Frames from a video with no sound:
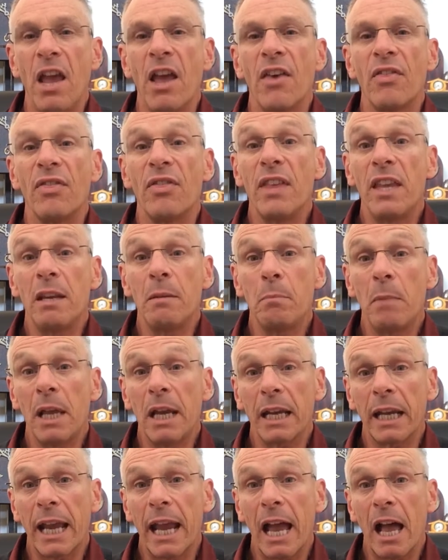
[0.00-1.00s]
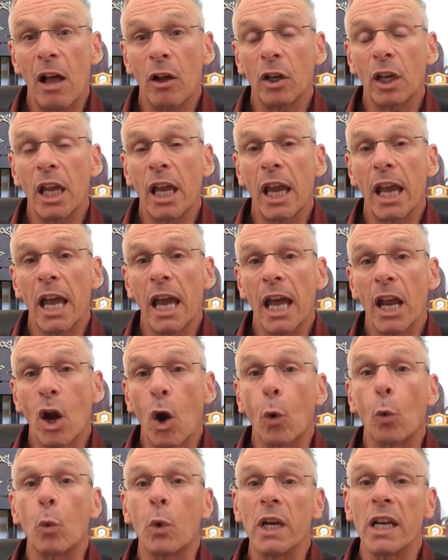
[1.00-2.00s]
then Medi-Cal can
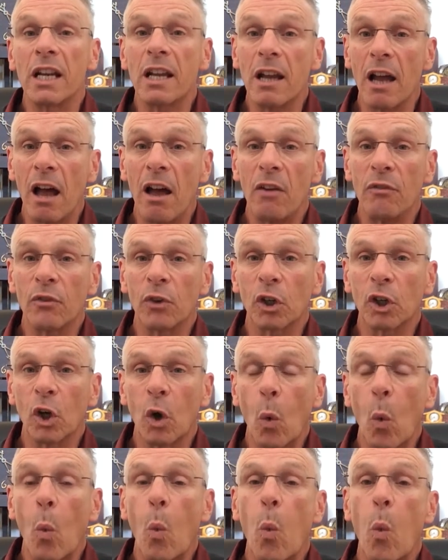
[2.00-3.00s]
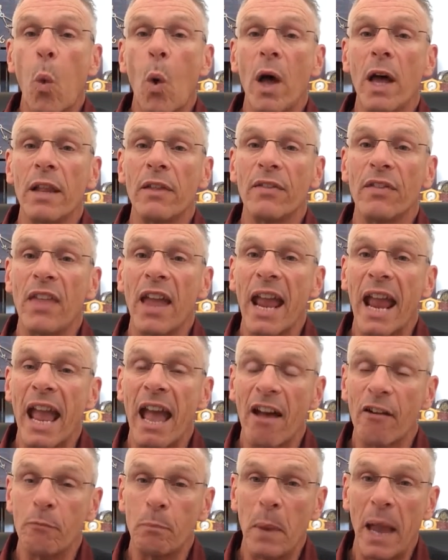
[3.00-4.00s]
recover what they
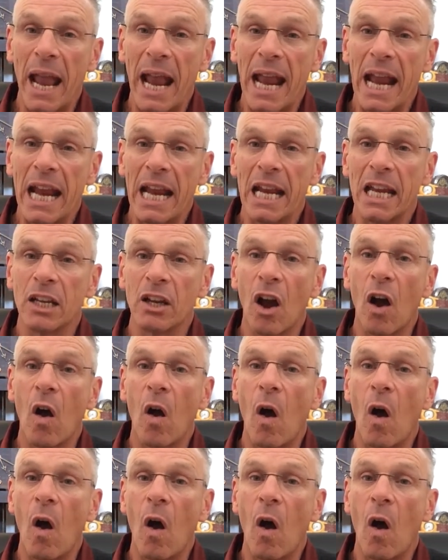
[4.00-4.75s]
have paid